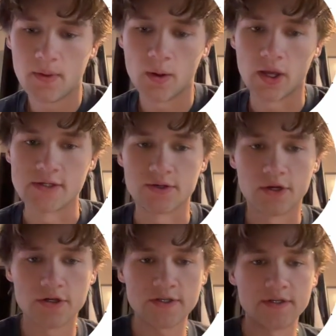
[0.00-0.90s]
Okay, so
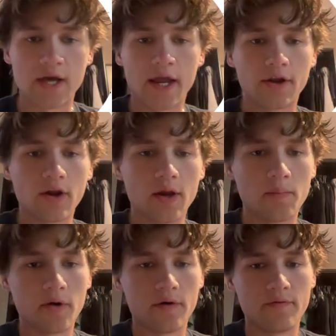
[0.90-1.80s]
here's a
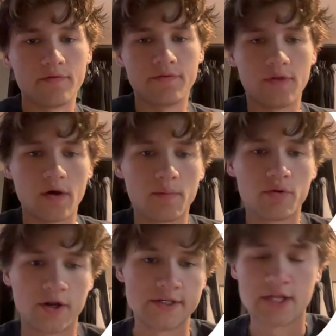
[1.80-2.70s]
diagram of the
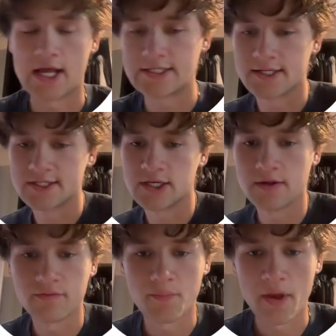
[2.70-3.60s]
price
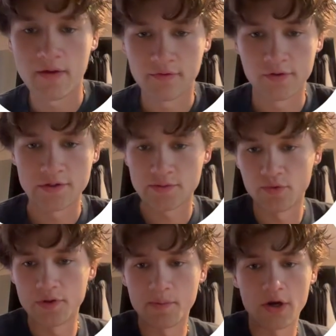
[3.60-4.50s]
elasticity of demand for the
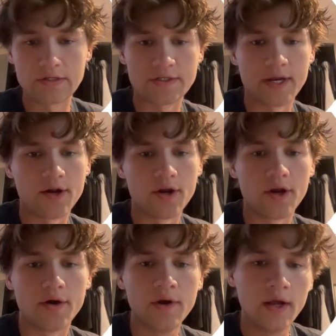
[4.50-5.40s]
smoothie bar scenario.